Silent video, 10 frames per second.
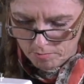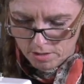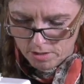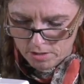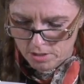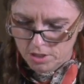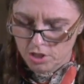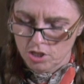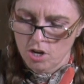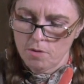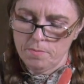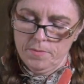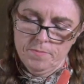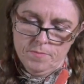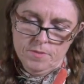to the top.
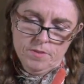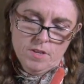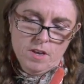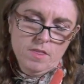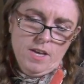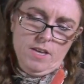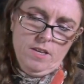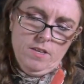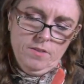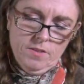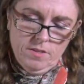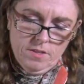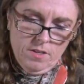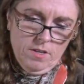So that's